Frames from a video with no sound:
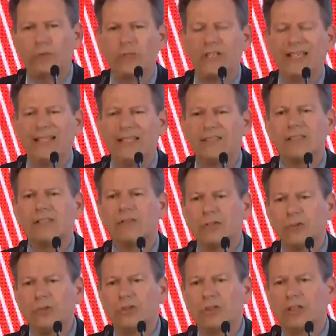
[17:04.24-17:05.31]
would
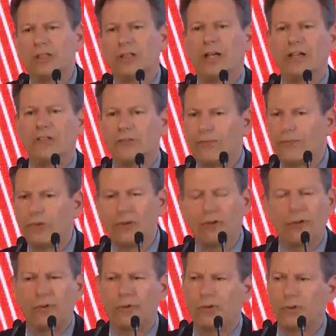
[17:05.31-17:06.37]
institutionalize
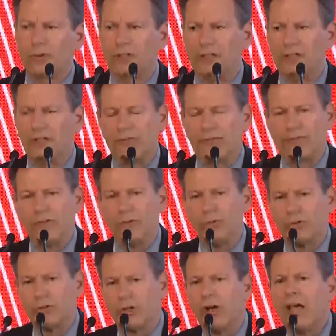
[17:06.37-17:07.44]
further only in the
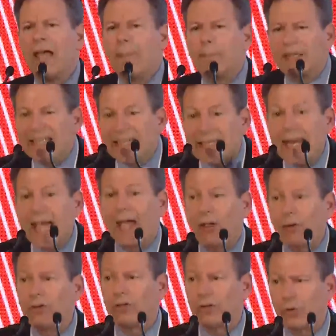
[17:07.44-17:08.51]
future. But now
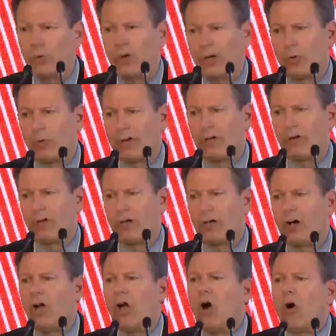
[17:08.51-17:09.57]
look where we are.
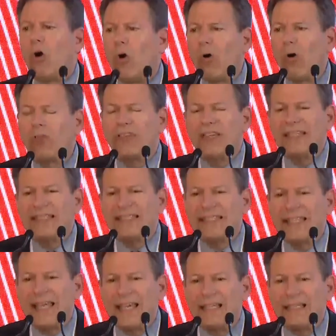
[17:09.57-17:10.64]
All these
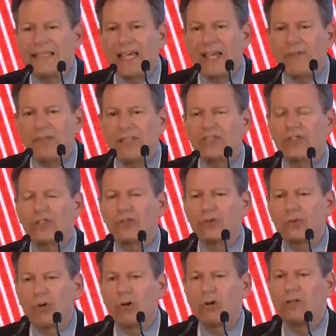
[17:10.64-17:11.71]
states have
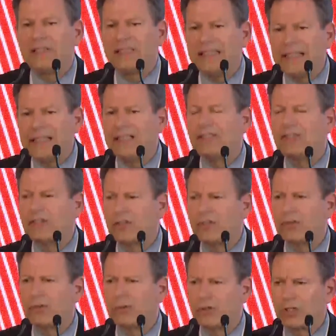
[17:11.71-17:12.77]
strongly
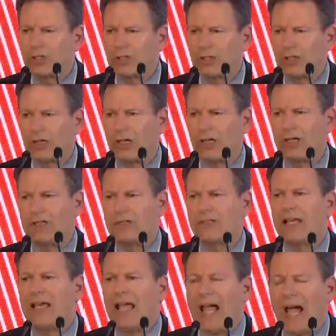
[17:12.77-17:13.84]
institutionalized
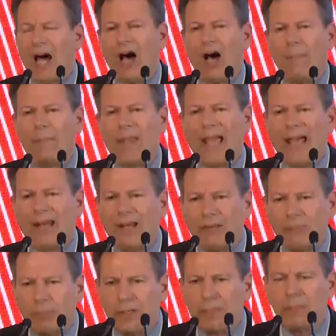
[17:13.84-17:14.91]
um, and
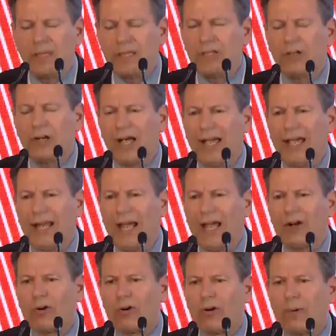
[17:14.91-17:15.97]
have been, you know, and,
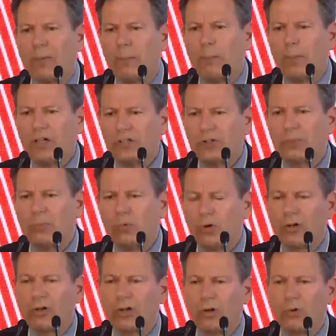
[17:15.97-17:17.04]
and, are in a much
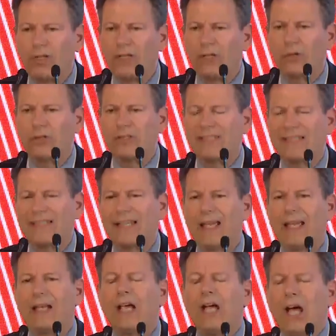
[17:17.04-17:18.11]
more coherent
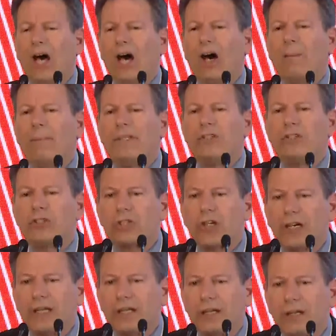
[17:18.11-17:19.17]
state. Um,
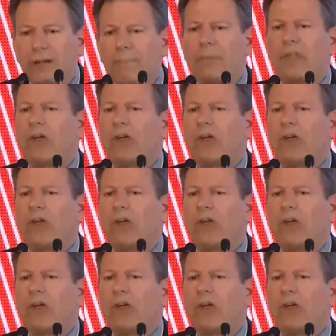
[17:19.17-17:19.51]
China